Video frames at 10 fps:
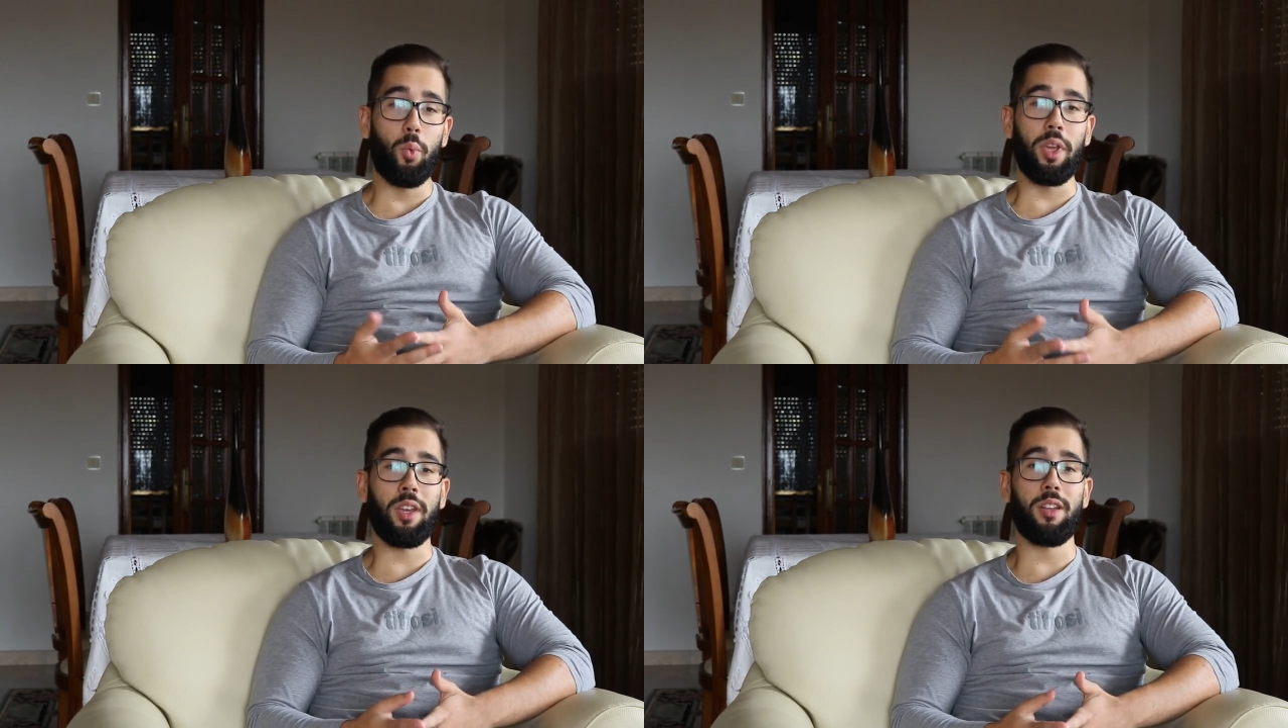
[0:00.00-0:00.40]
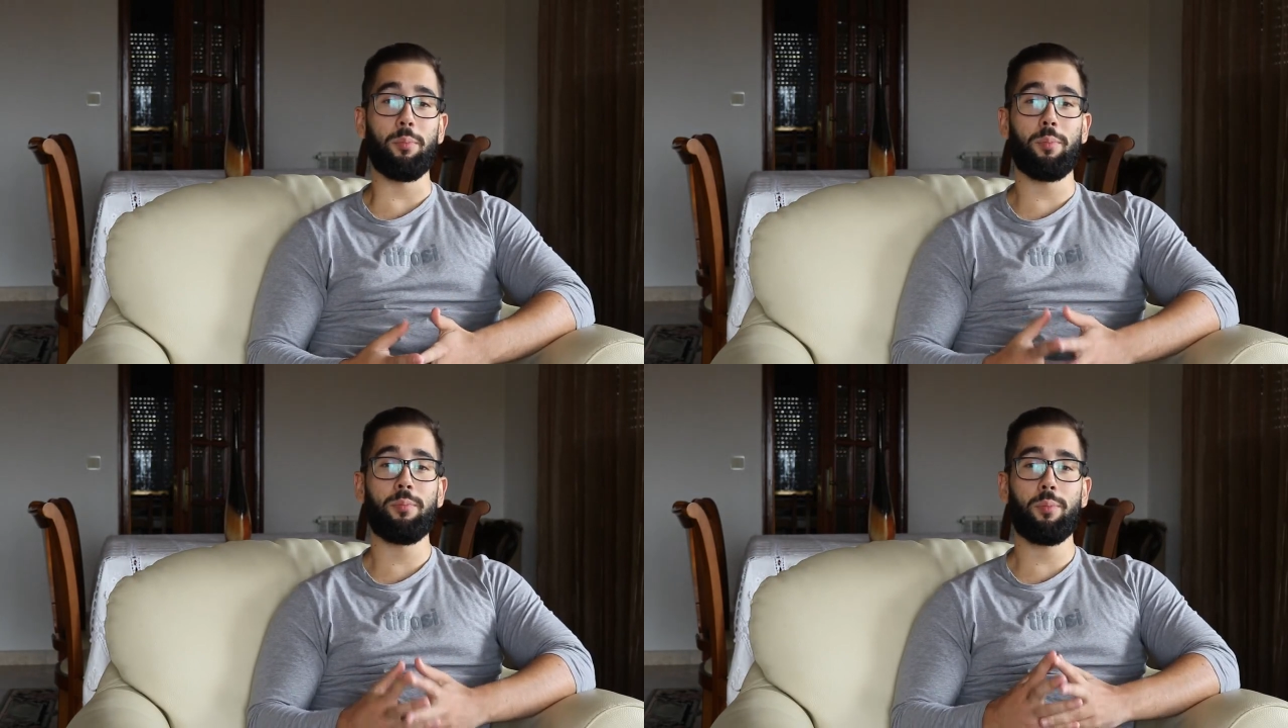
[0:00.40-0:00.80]
we
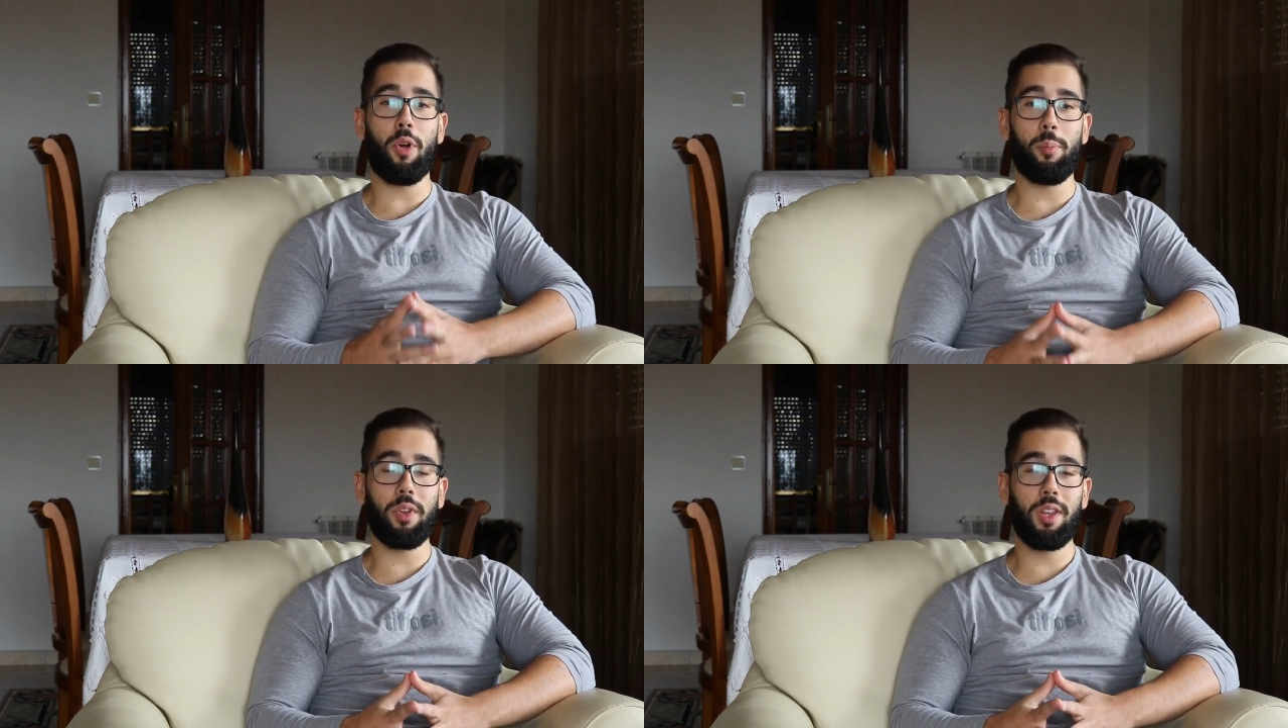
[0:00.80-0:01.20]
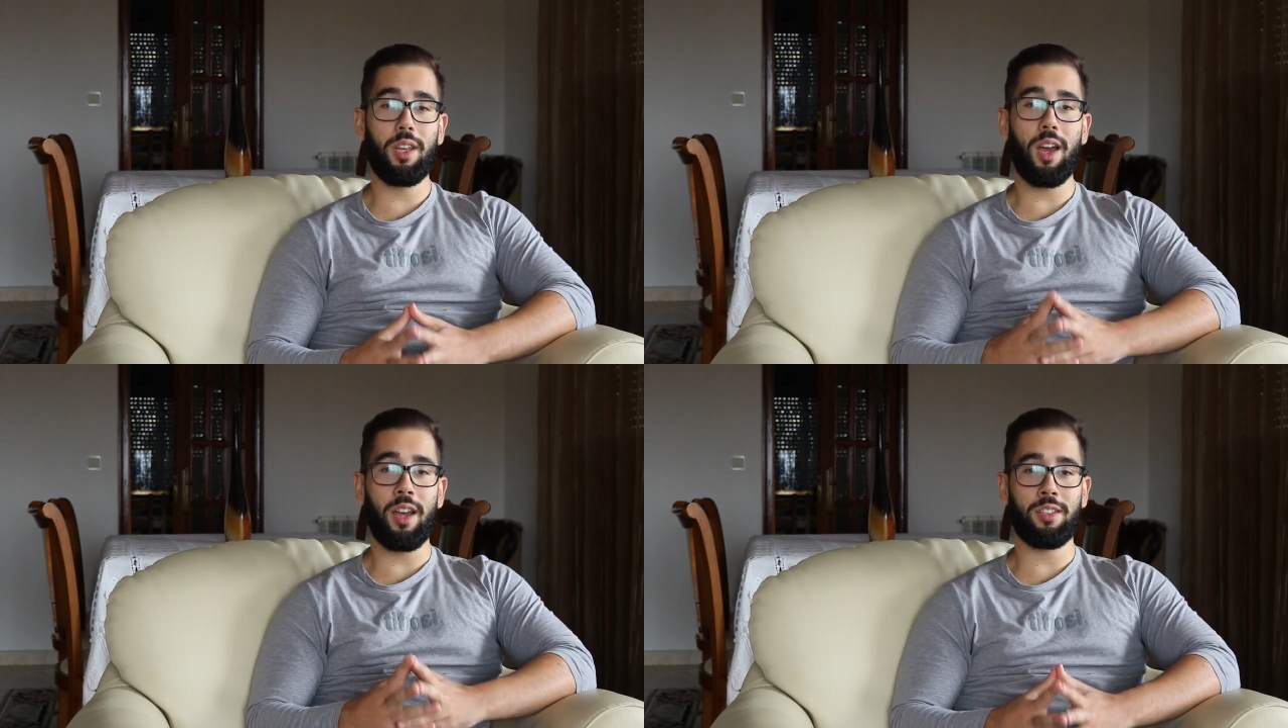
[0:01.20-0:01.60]
can
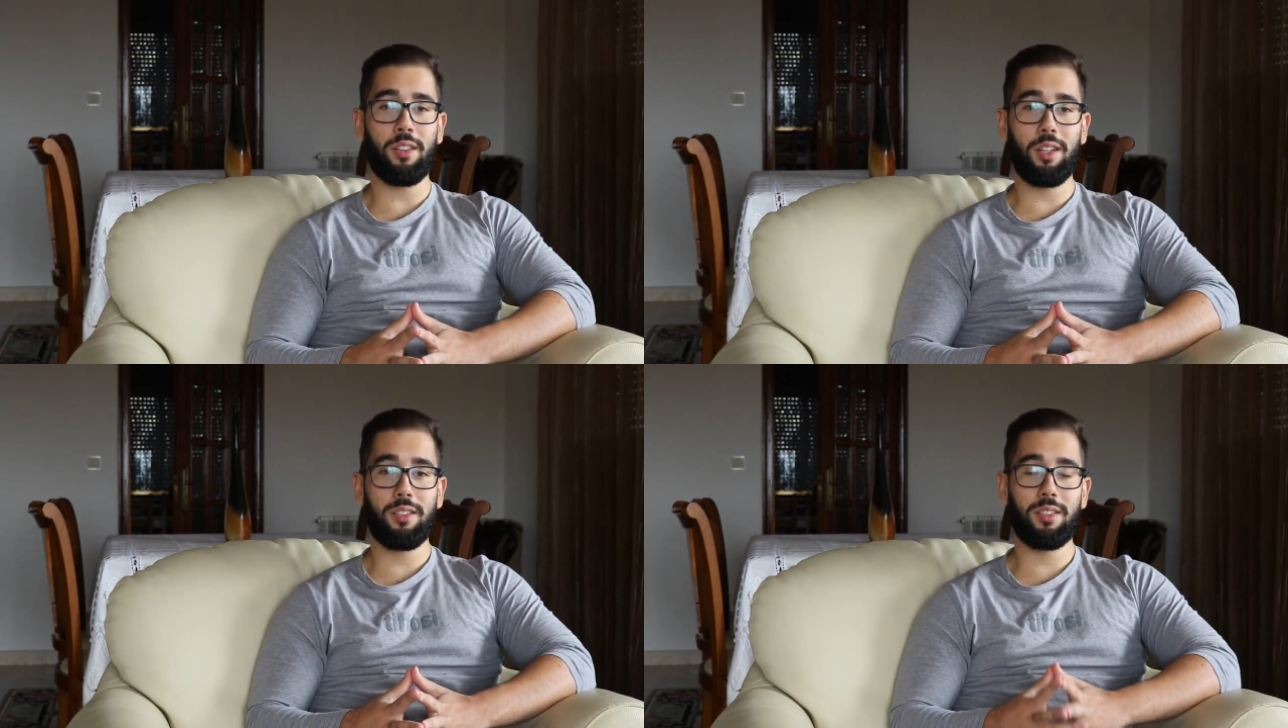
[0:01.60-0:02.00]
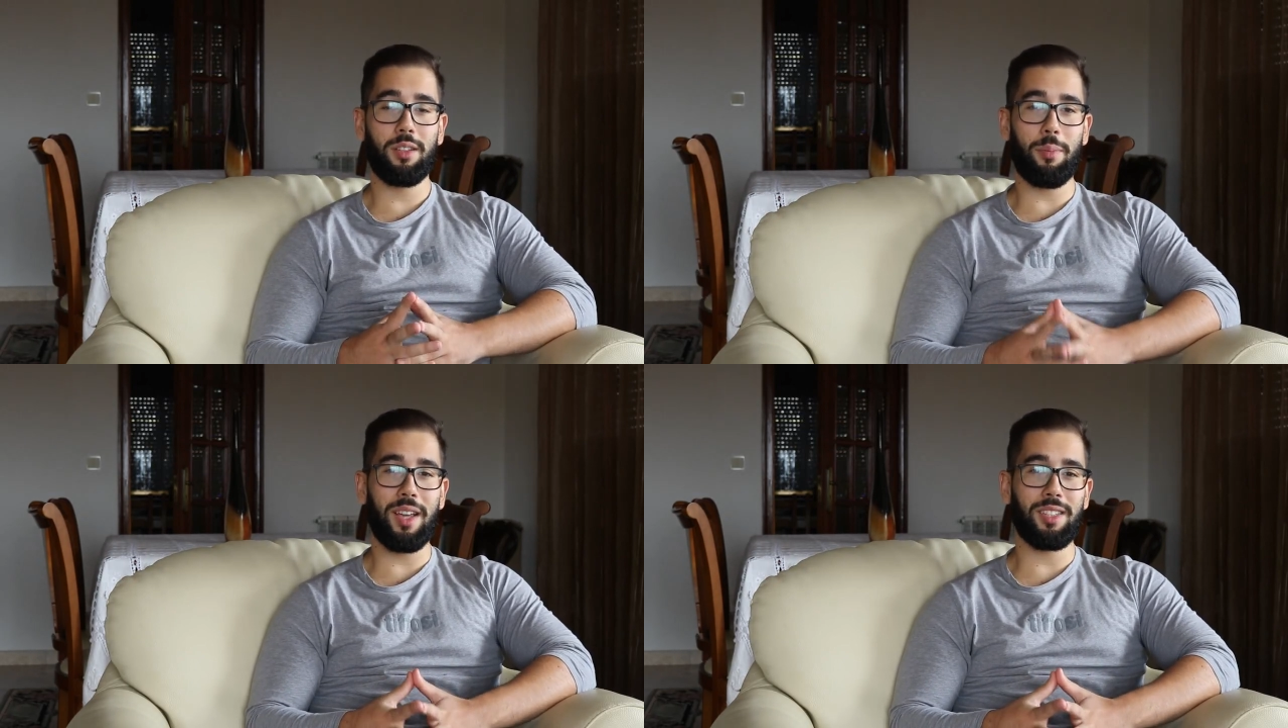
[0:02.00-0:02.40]
properly isolate
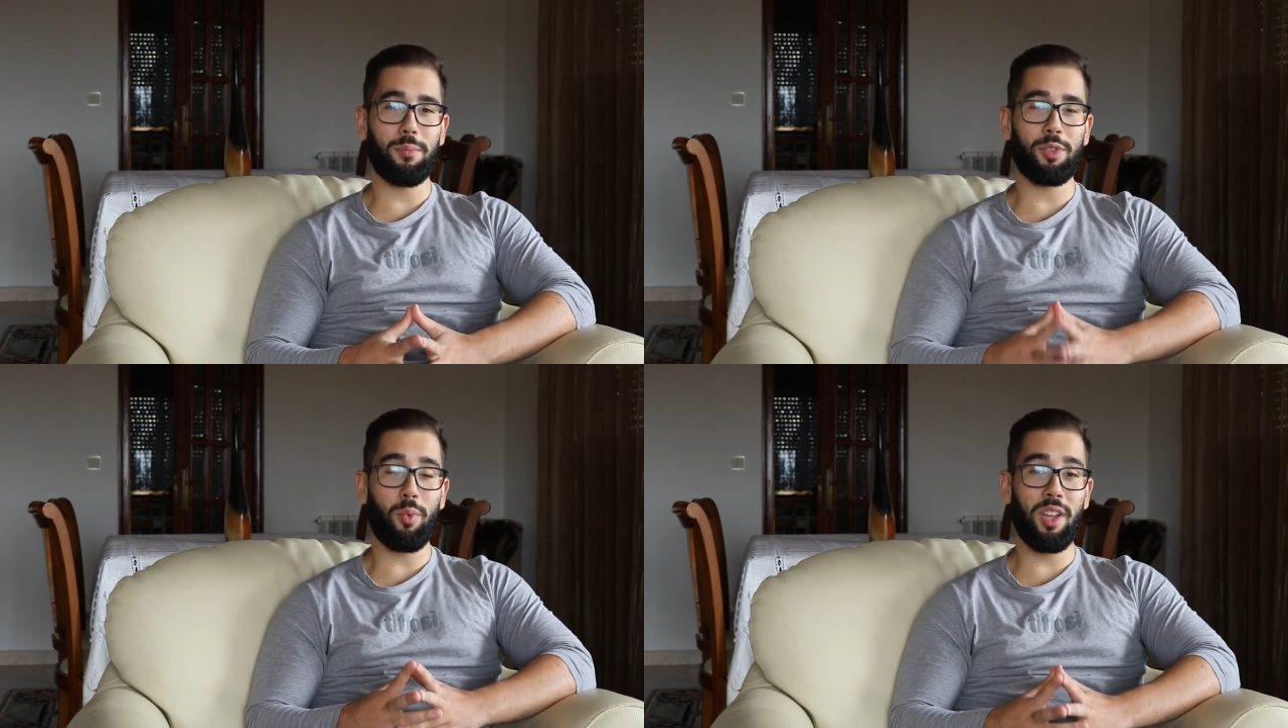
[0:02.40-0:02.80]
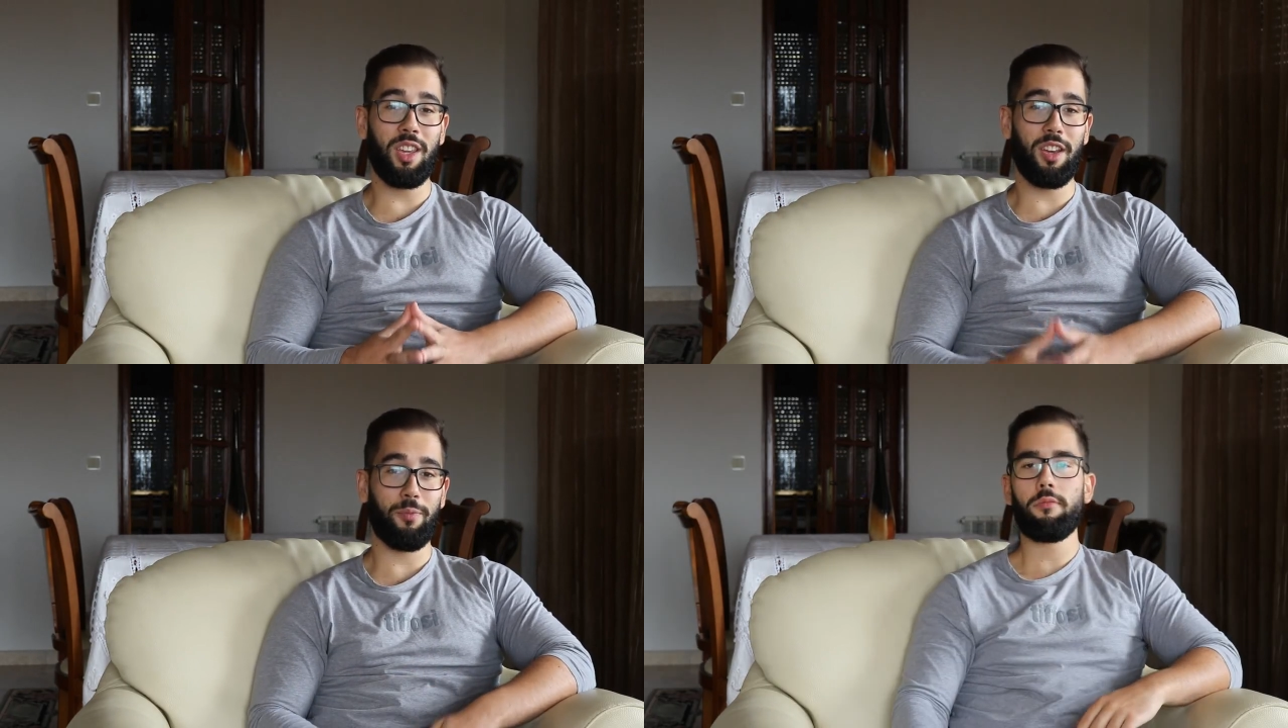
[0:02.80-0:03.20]
the biceps
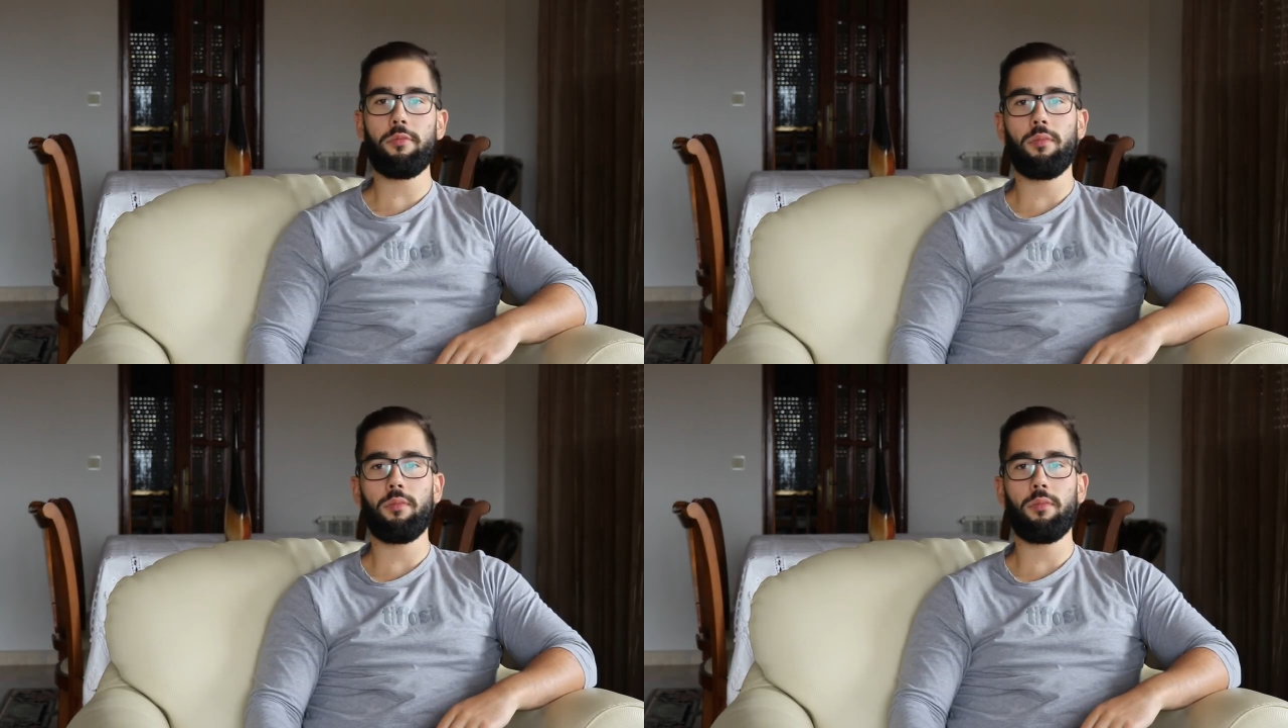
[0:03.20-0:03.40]
brachii.